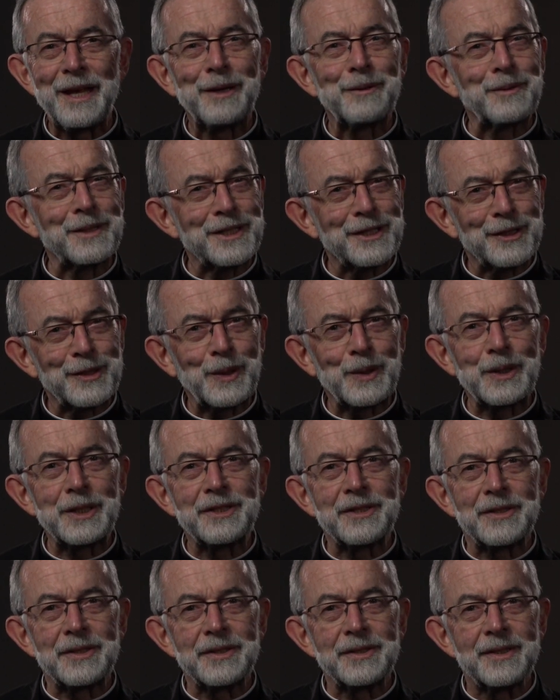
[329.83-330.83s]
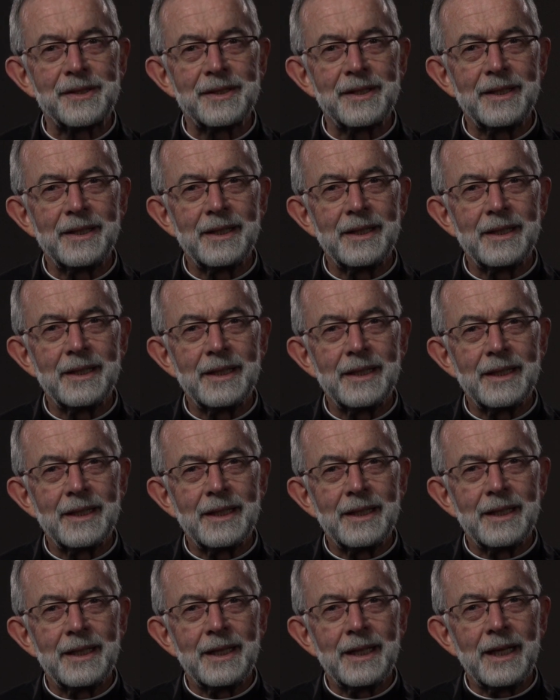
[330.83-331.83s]
resources,
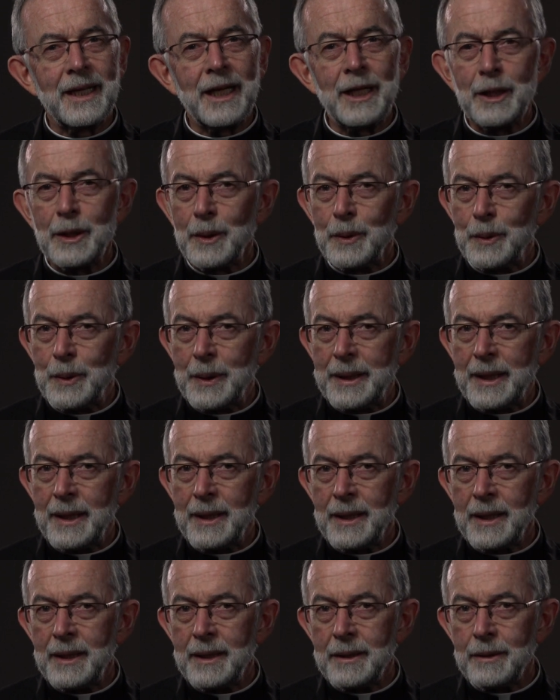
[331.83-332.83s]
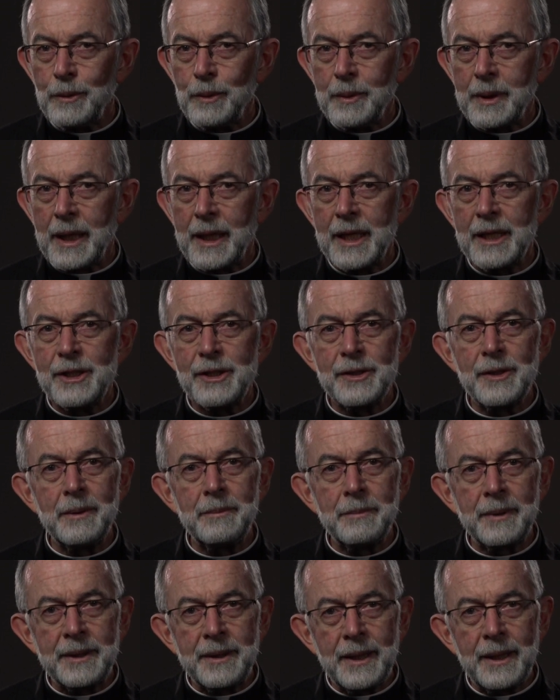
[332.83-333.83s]
including
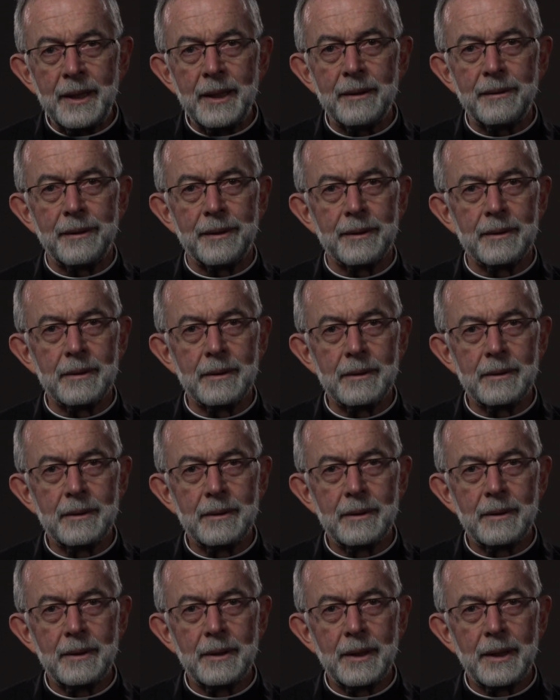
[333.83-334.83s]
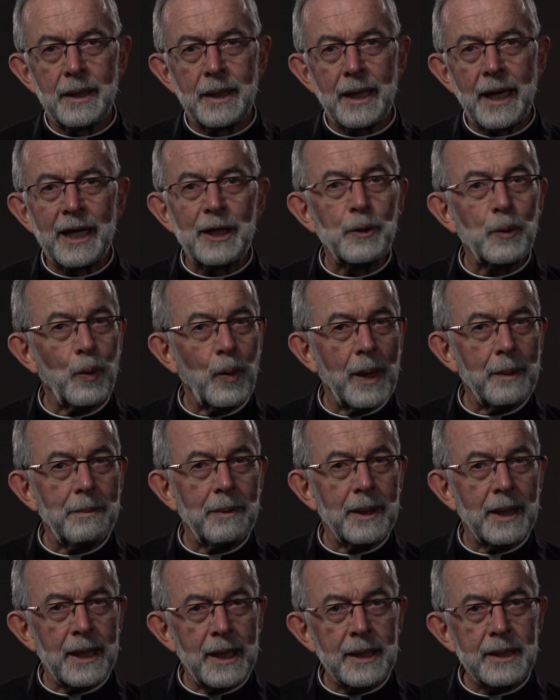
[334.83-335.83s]
education material and web
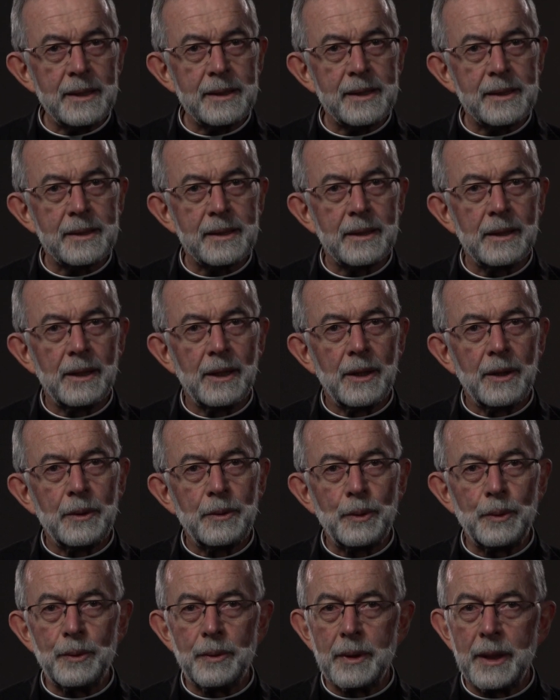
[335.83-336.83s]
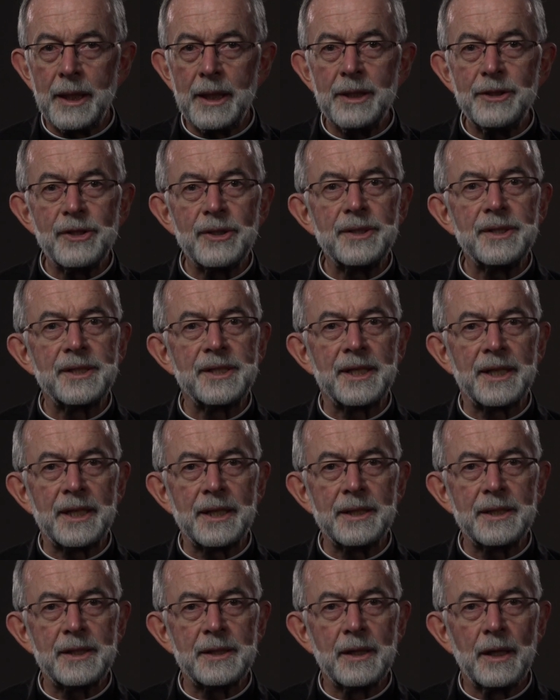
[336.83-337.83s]
links to
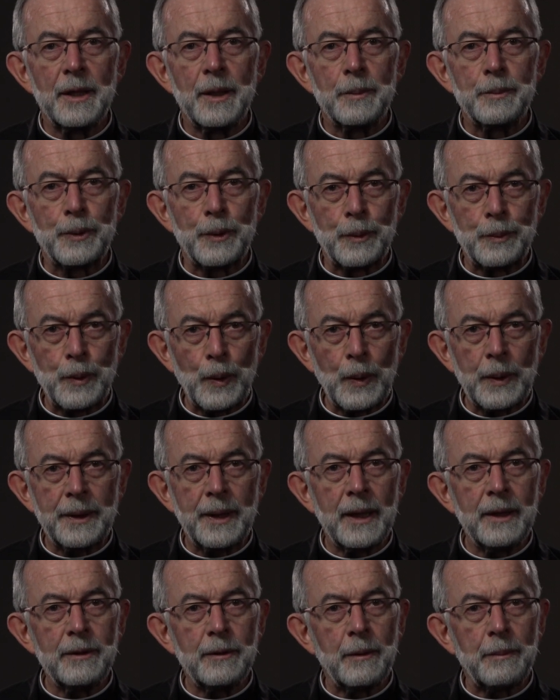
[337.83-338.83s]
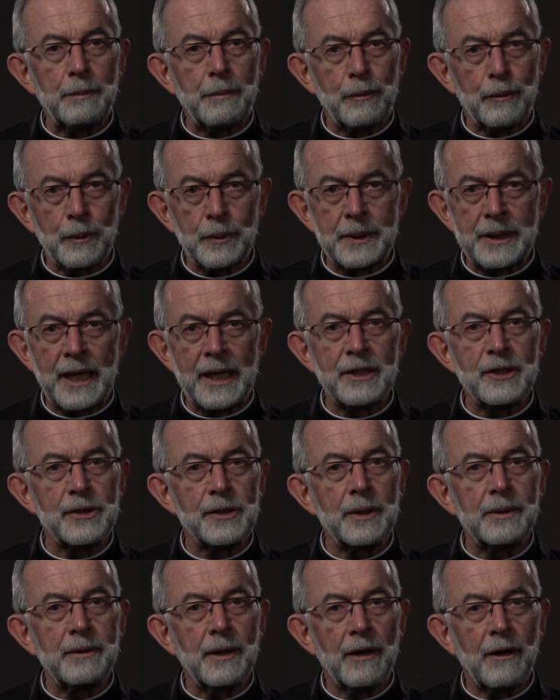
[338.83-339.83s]
agencies promoting the
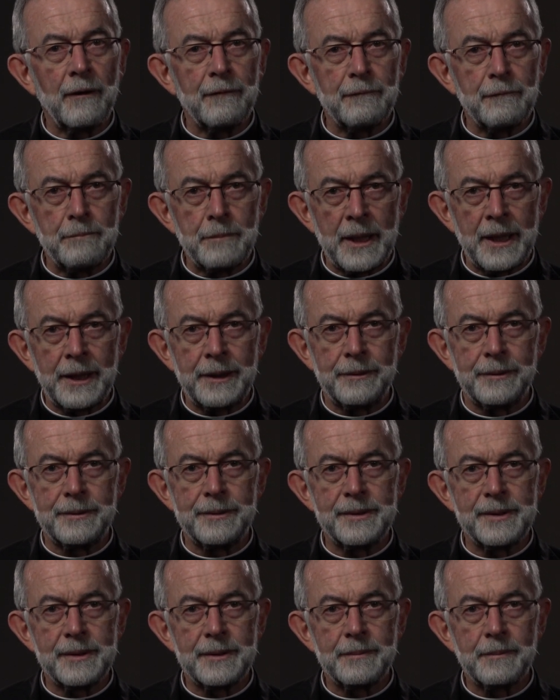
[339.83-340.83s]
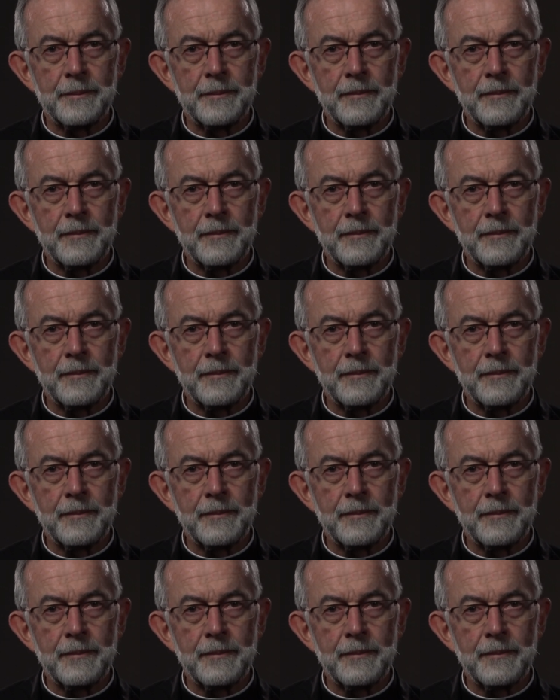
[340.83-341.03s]
protection of minors.